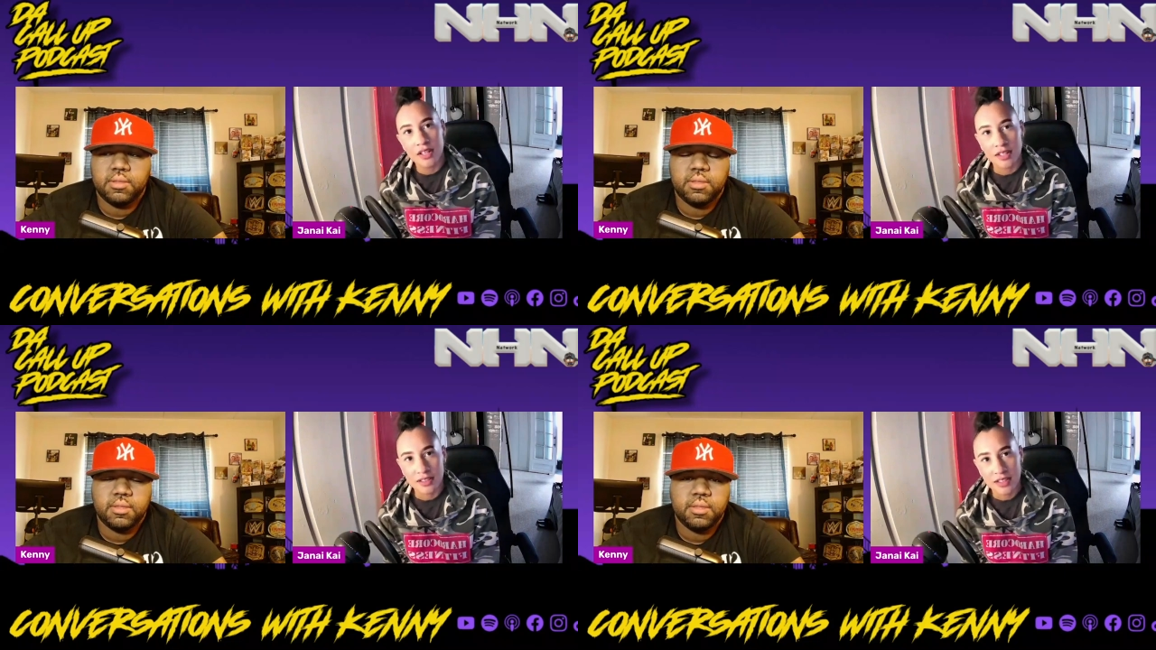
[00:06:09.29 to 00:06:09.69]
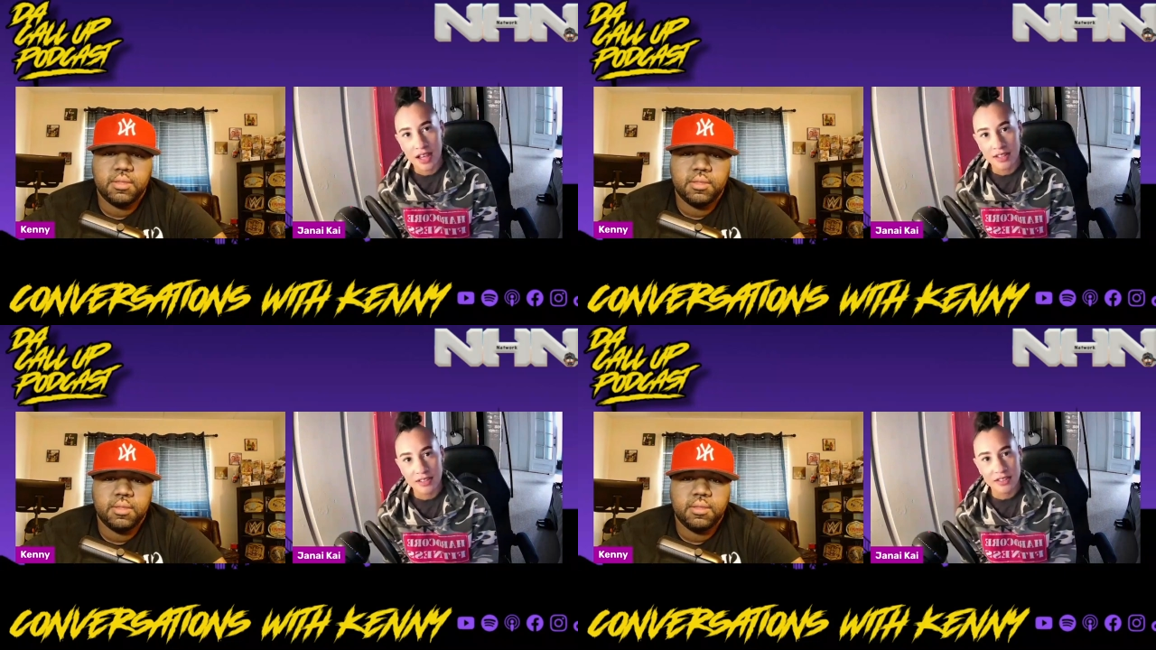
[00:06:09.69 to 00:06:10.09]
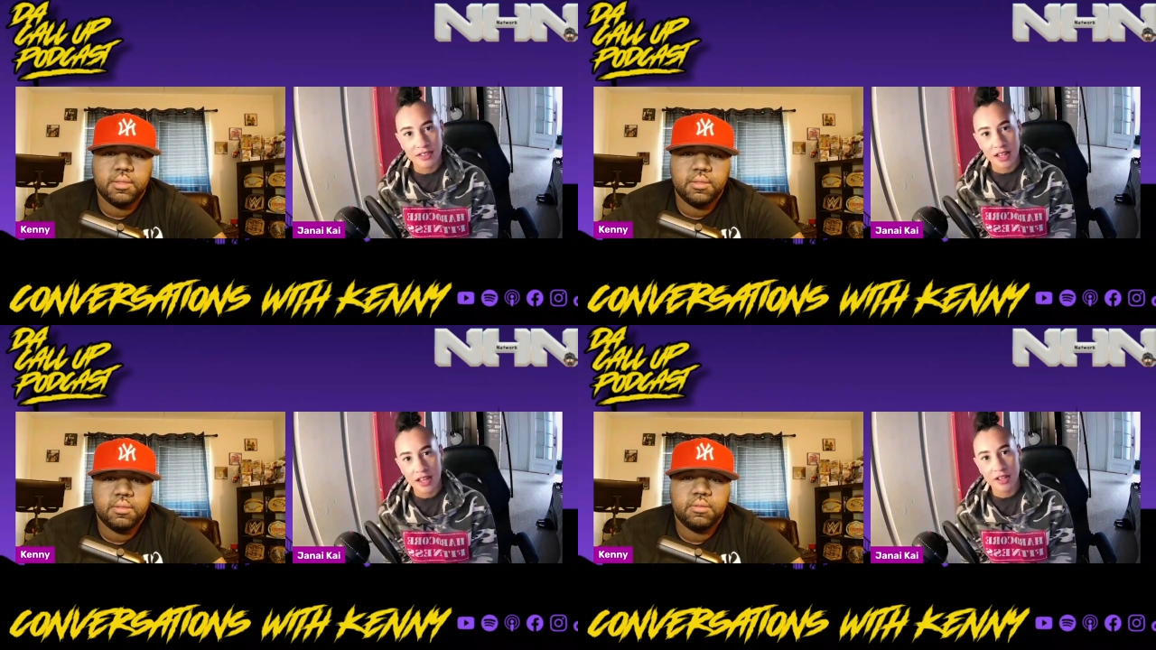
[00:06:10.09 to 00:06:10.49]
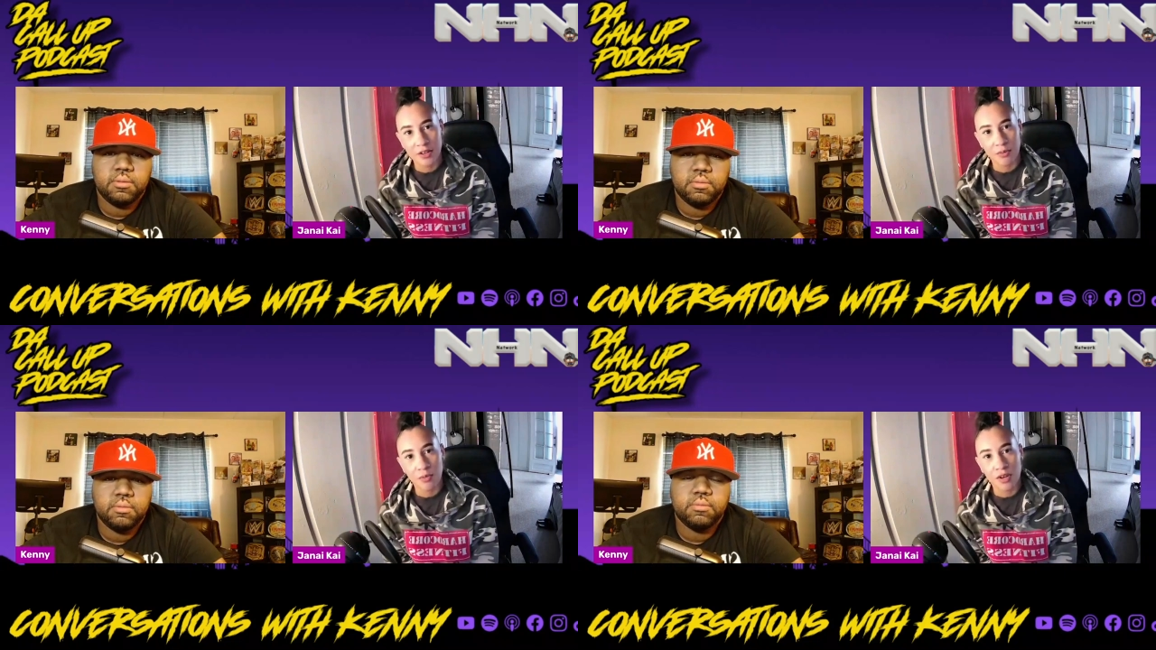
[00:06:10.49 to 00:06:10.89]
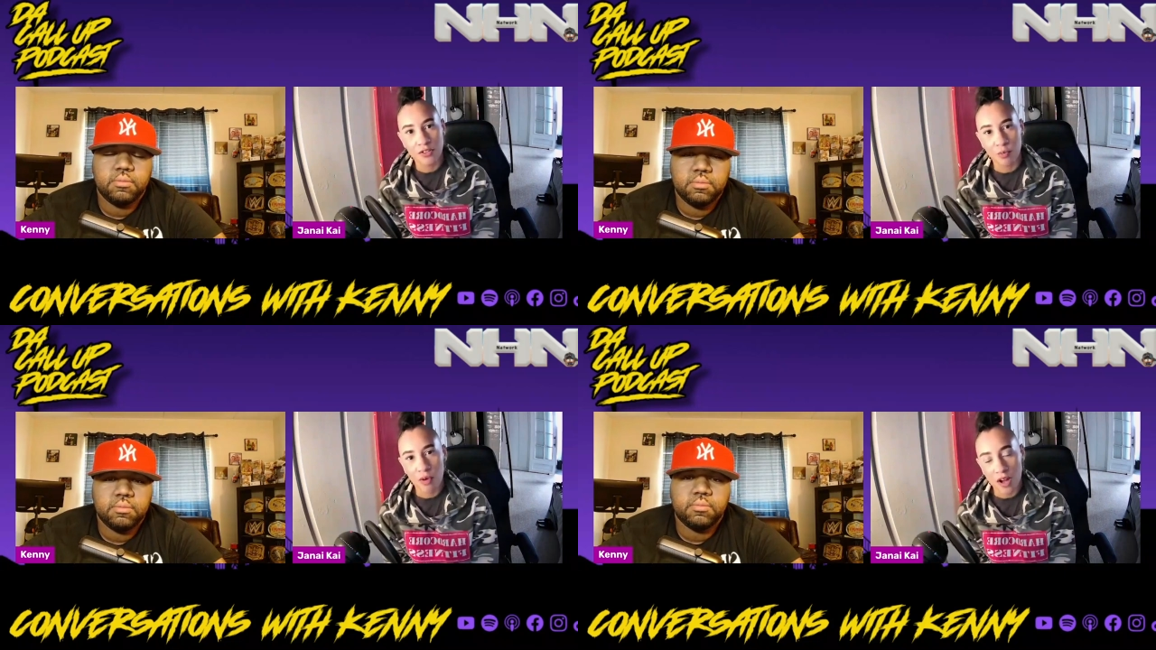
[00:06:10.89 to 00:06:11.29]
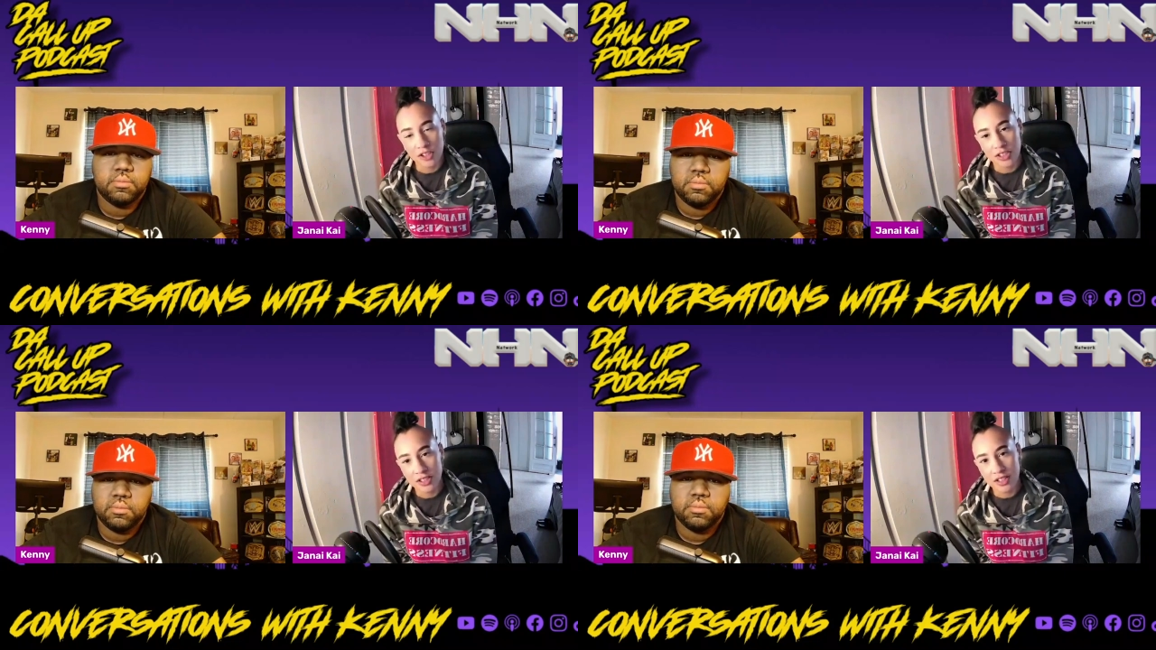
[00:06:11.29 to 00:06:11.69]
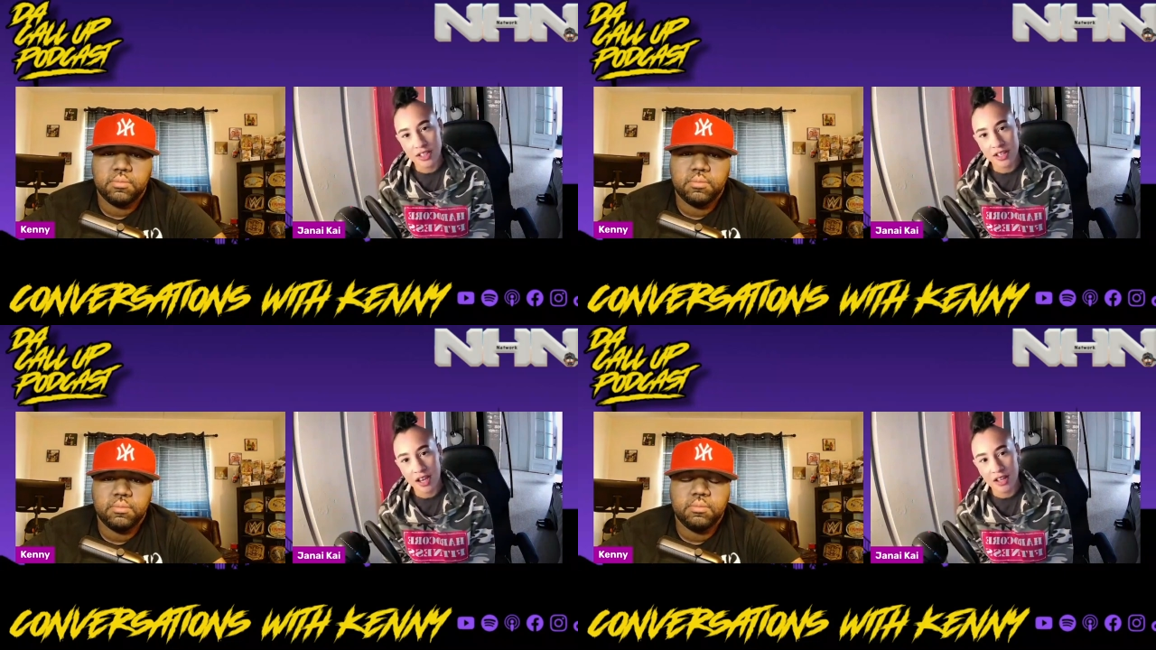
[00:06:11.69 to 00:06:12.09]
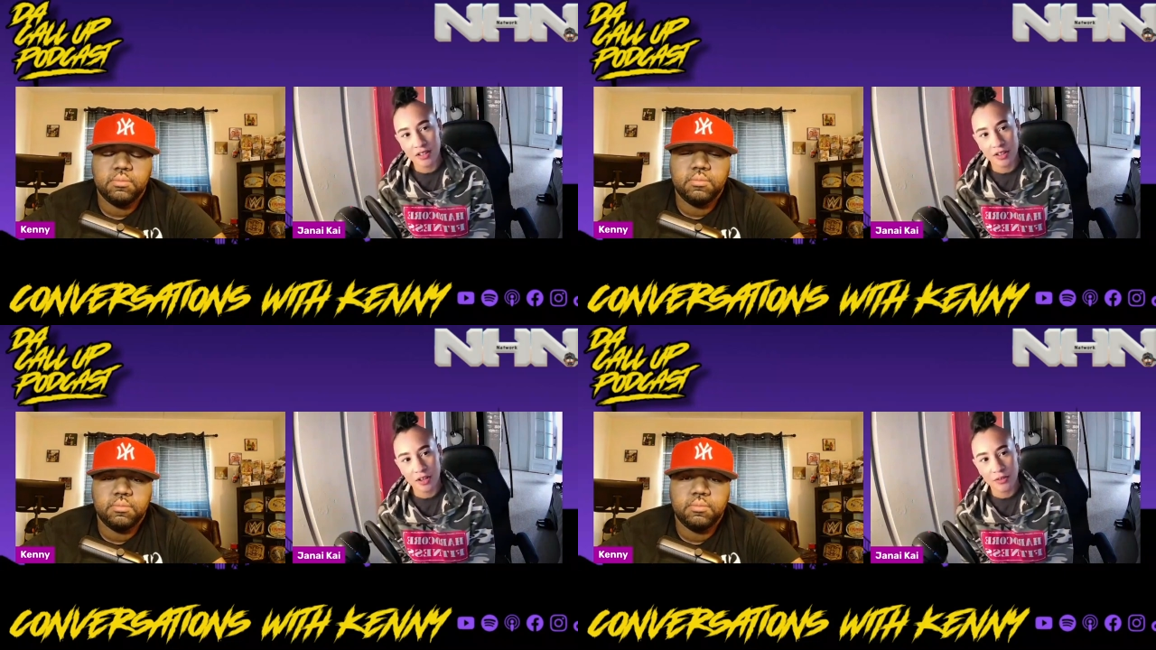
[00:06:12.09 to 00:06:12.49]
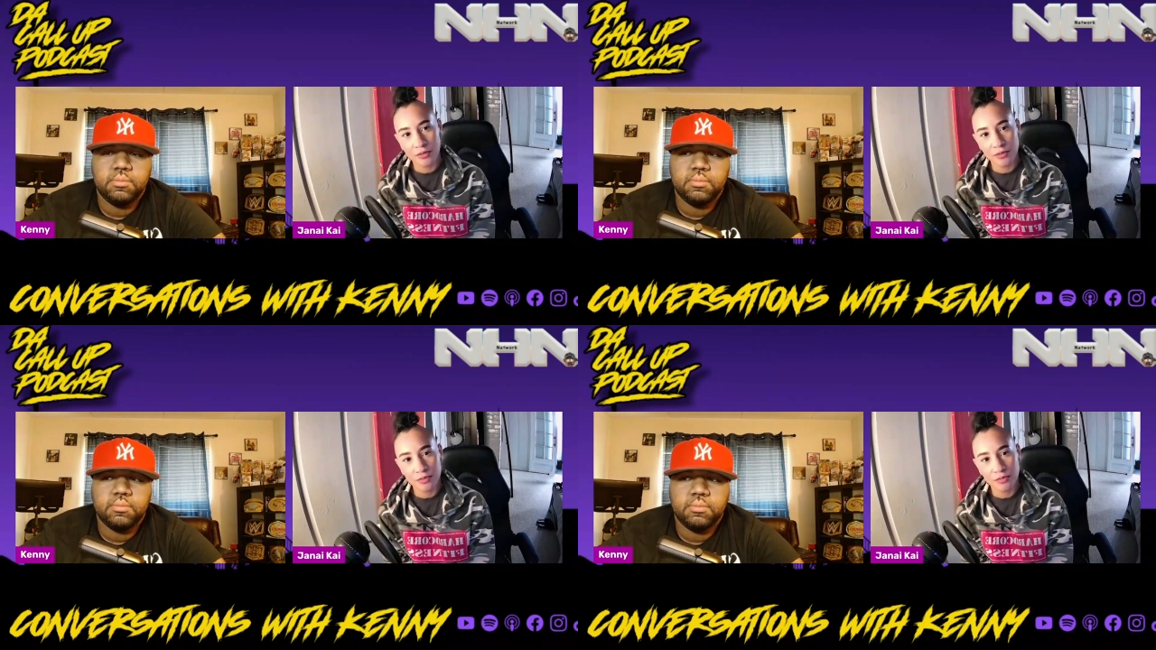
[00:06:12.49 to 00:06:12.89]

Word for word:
Speaker 1: intense like it was watching it i mm. love mm.